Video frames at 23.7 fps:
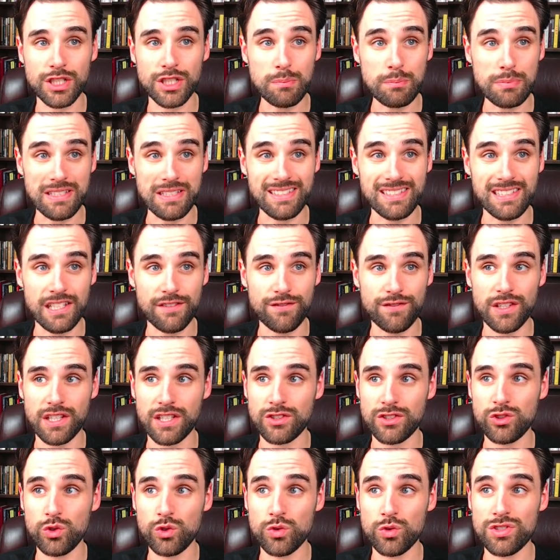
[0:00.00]

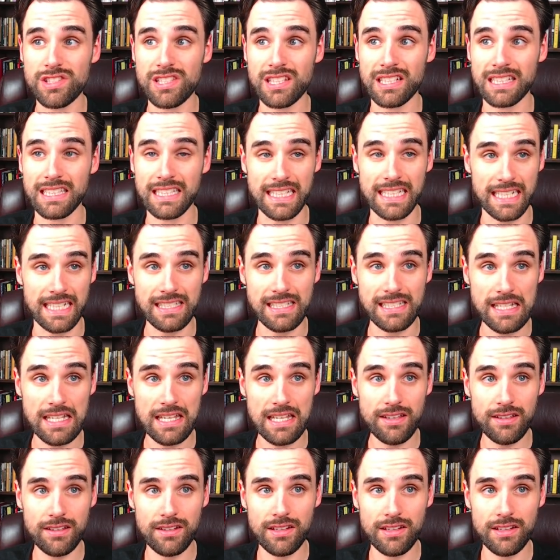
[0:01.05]
specific to Solidity,